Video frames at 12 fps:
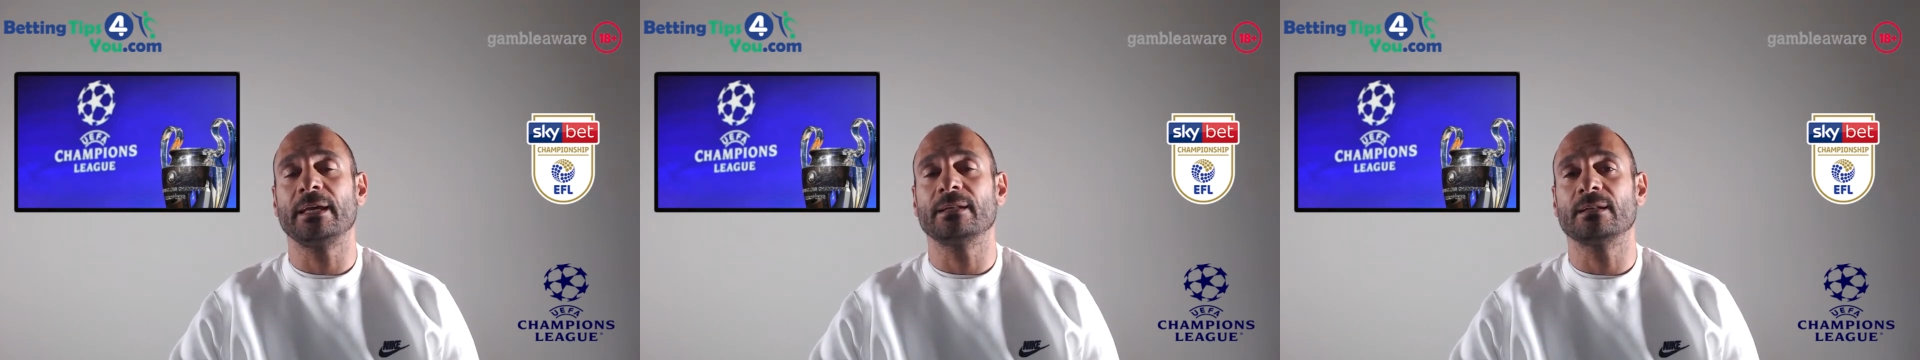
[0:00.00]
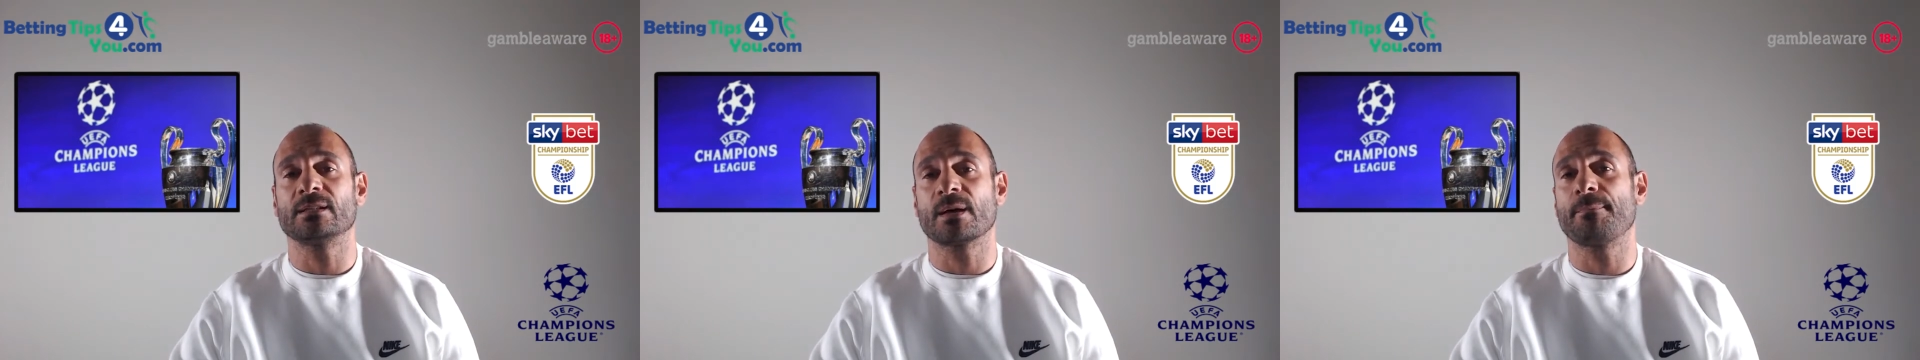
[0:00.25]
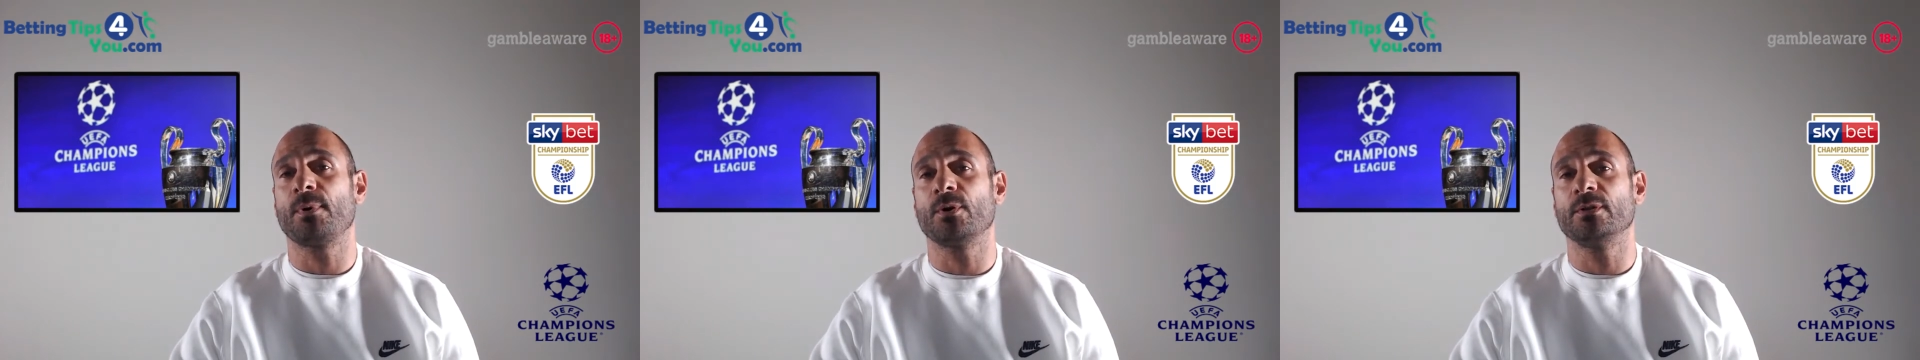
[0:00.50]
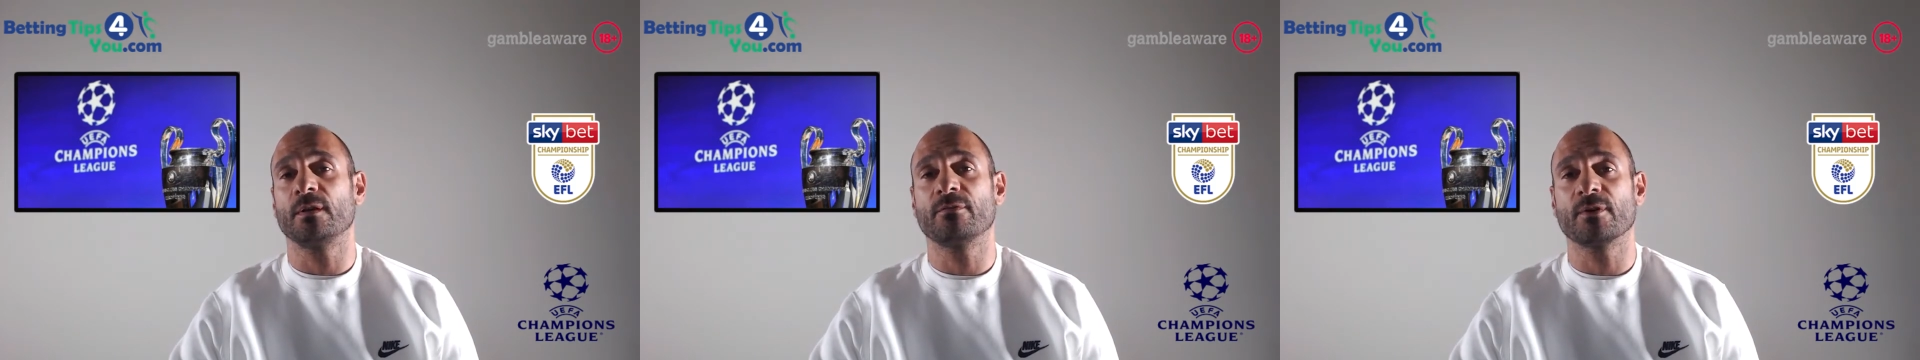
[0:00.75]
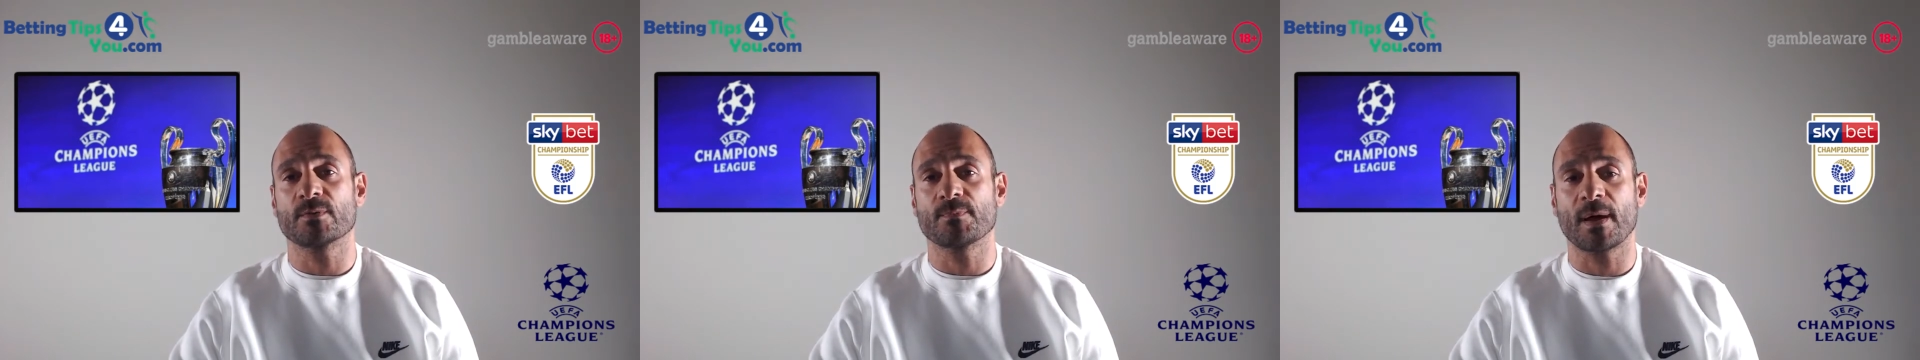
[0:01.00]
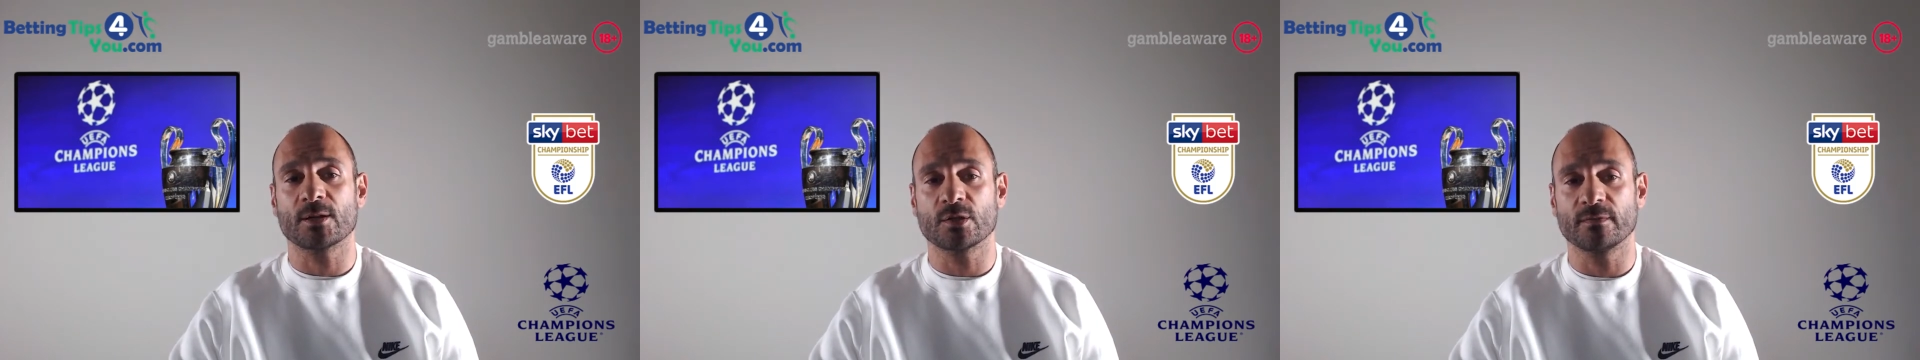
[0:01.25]
the disappointing first
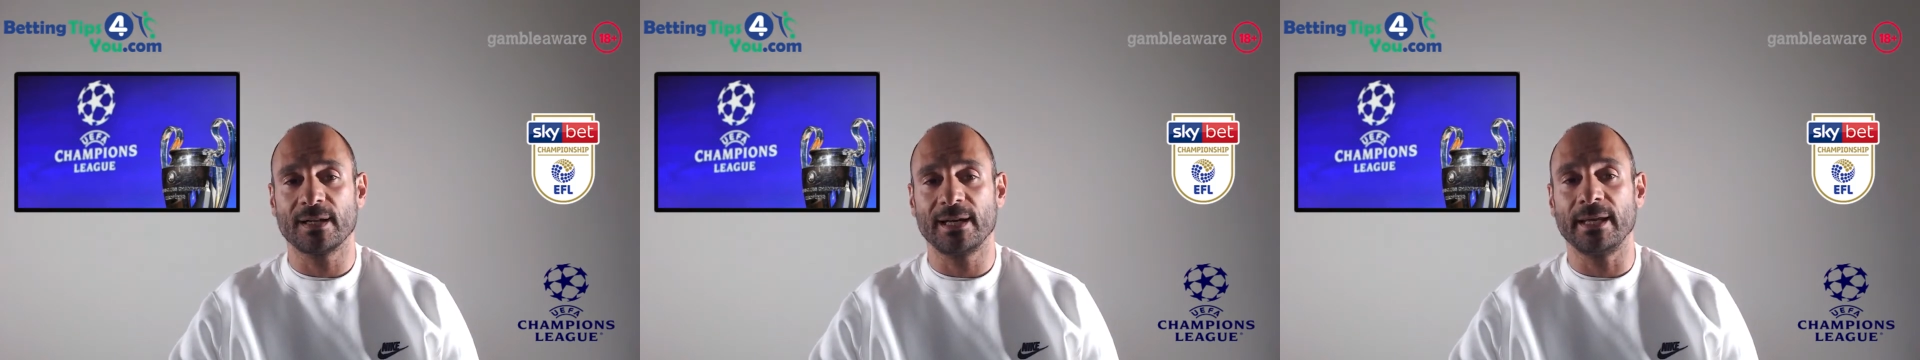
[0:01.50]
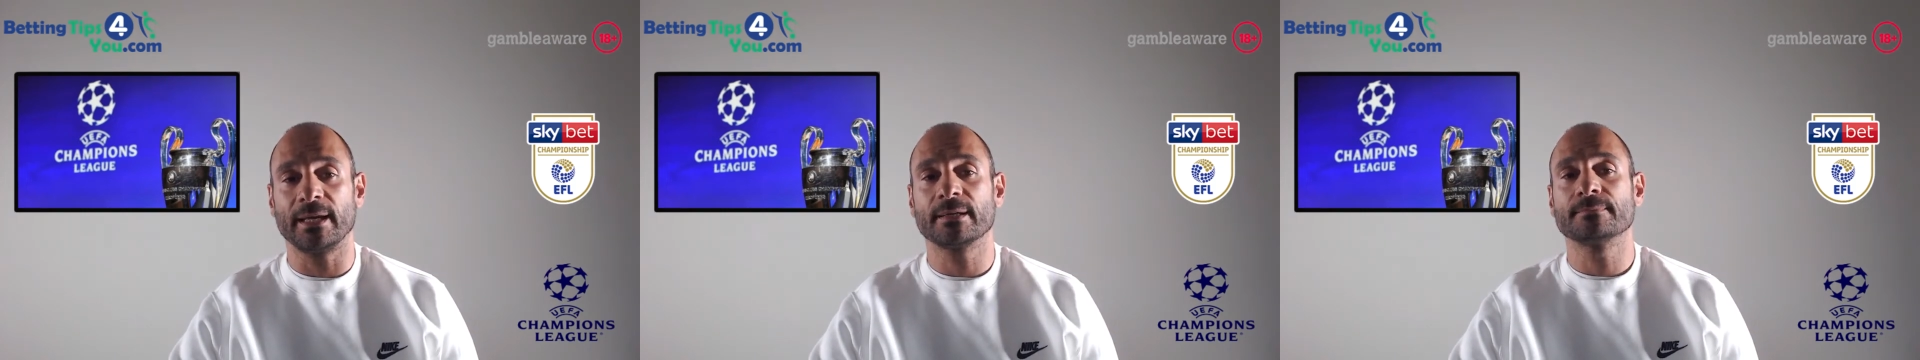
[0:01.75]
match of the league.